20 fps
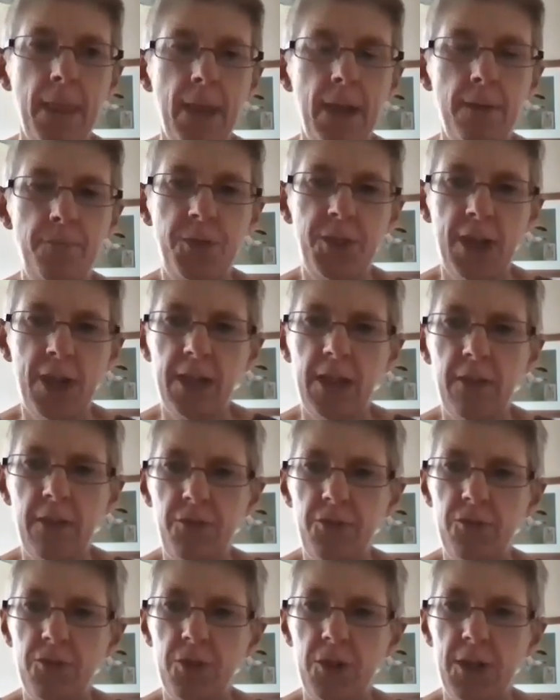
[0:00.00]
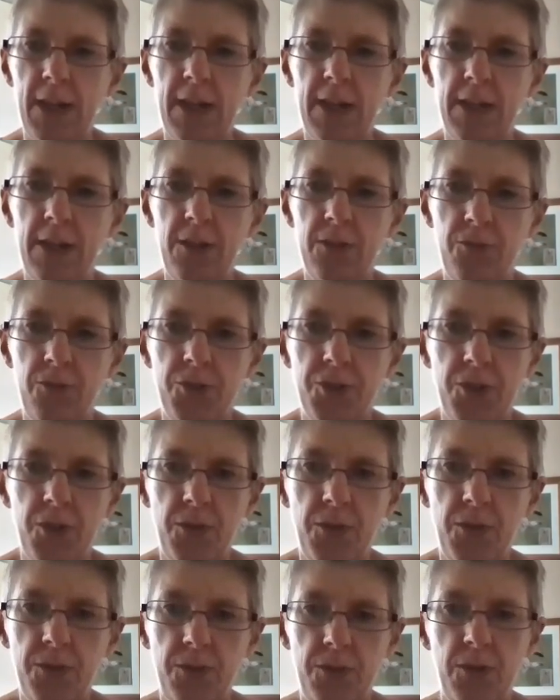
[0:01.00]
Jacqui, have you got any thoughts
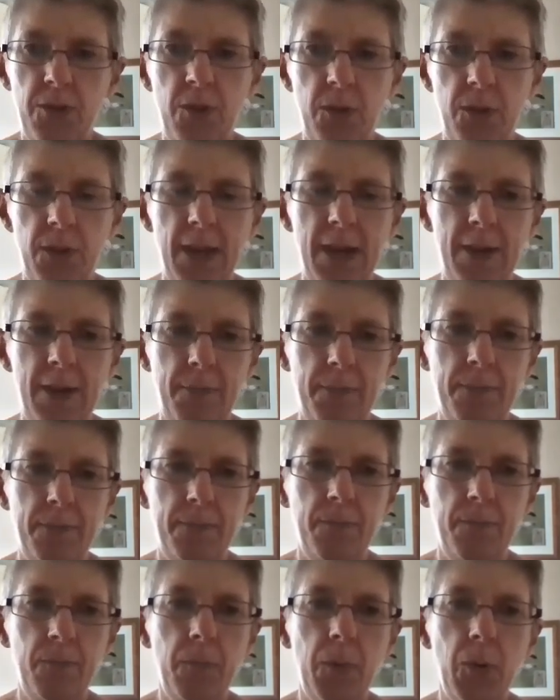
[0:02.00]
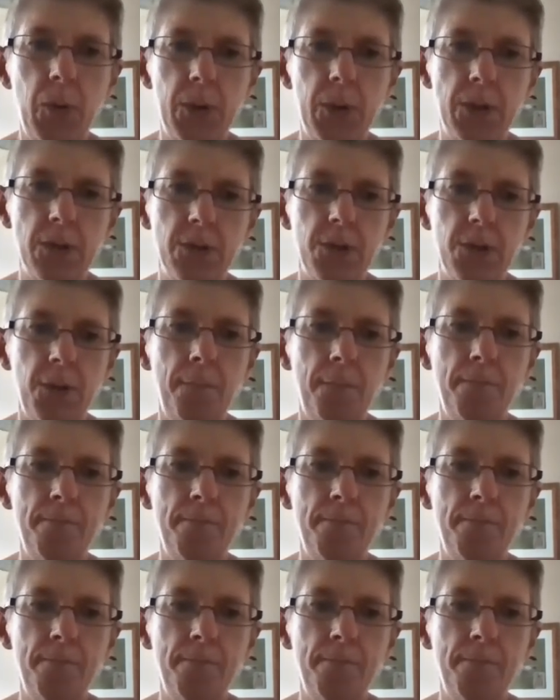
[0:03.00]
on that point?